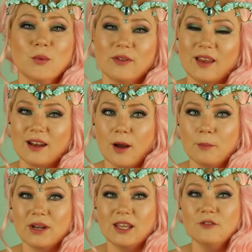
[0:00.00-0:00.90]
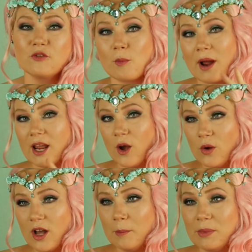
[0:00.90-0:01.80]
with that company for my own
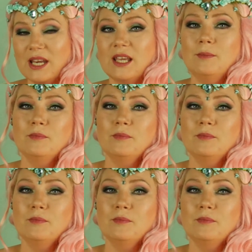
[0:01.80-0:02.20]
company,